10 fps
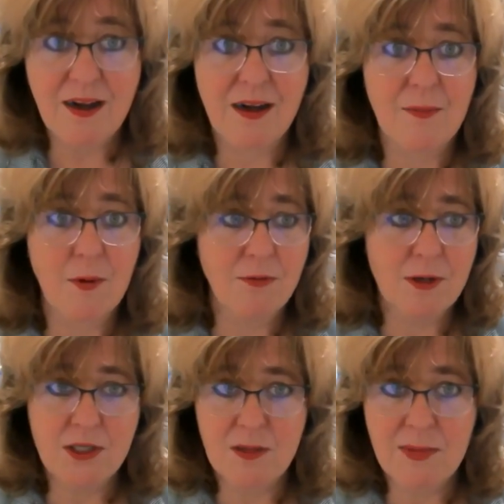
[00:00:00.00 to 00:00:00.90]
Our
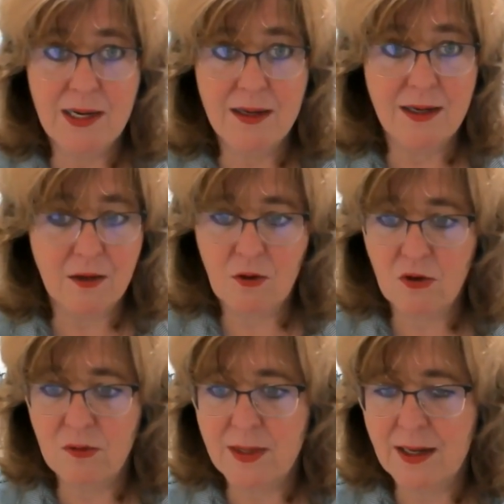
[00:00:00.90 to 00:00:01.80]
friends in the media can get a hold of me.